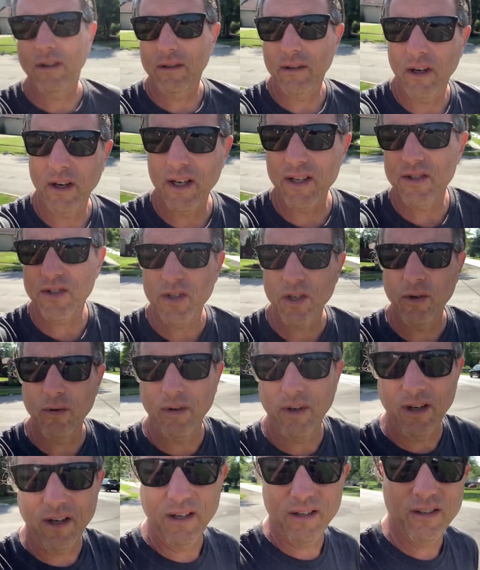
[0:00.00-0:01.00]
All right, so
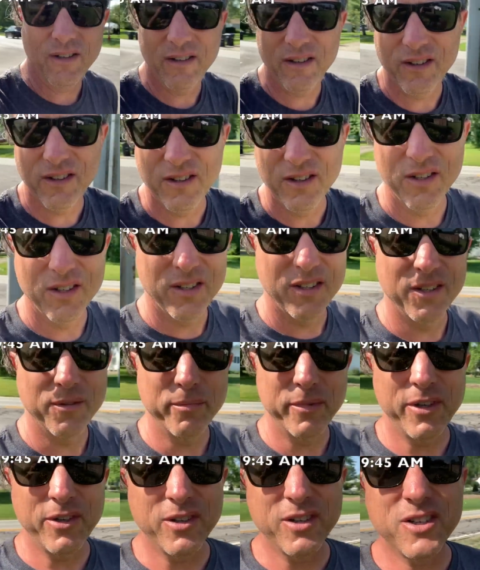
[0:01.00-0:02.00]
uh,
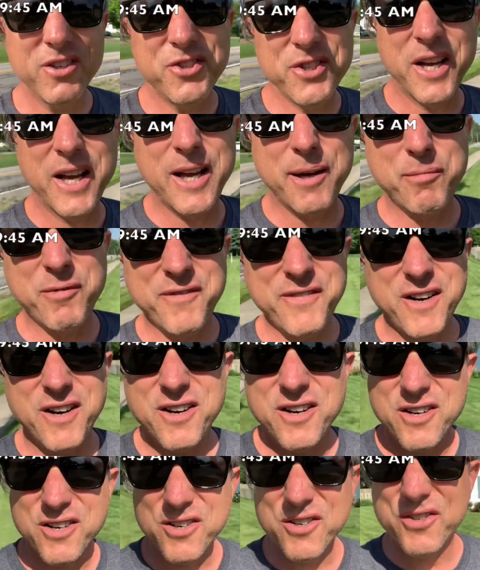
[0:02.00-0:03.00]
here at a job of
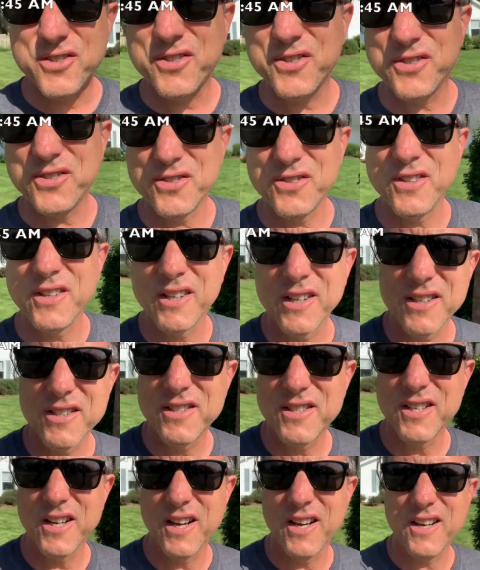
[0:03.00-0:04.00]
ours that
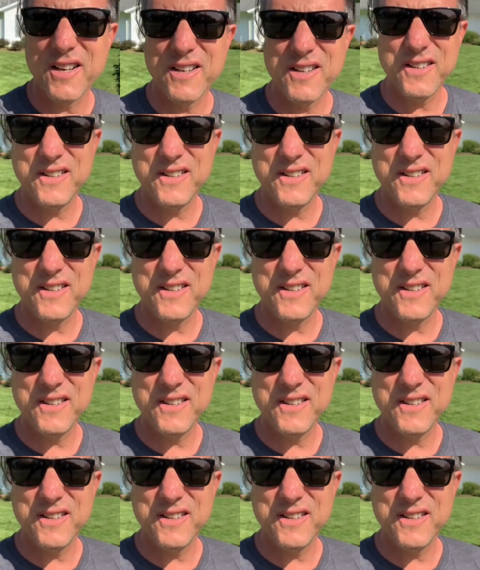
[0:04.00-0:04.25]
uh,